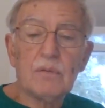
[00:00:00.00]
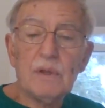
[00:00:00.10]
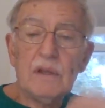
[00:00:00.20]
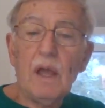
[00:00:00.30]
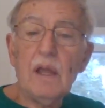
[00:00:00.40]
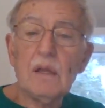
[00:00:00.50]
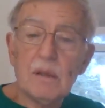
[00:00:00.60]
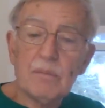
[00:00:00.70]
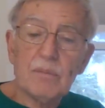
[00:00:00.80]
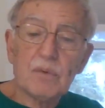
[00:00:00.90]
retain
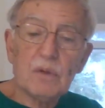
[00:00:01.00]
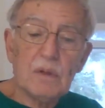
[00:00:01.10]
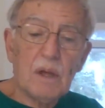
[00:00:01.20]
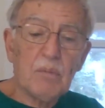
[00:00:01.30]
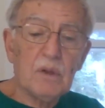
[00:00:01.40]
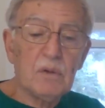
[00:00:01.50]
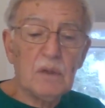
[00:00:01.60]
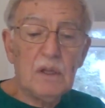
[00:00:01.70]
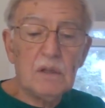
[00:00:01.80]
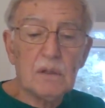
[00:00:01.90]
them so that when you
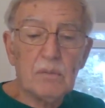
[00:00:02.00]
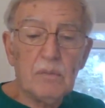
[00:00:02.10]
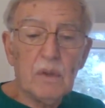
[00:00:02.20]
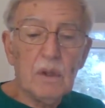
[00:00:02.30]
need them,